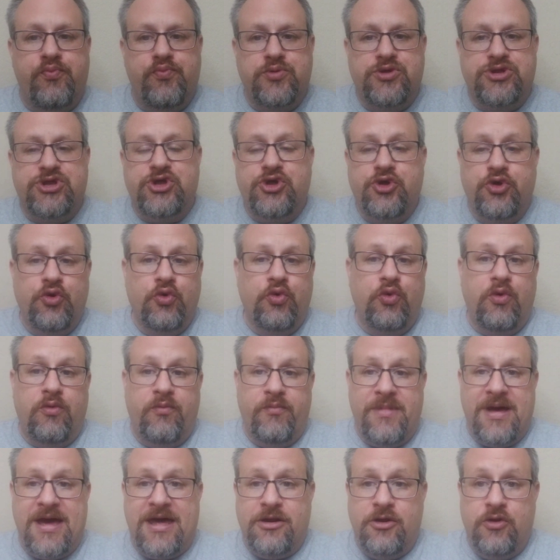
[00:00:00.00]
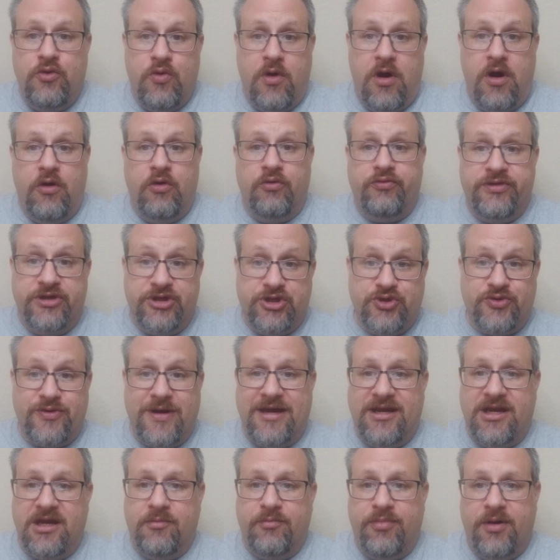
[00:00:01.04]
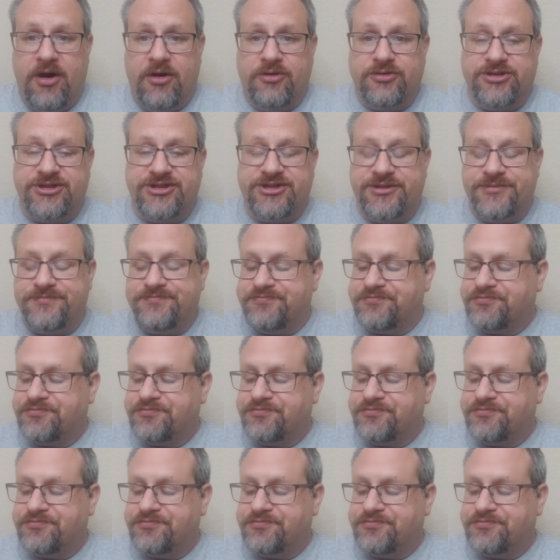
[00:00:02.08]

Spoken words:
two men who owned the trading post.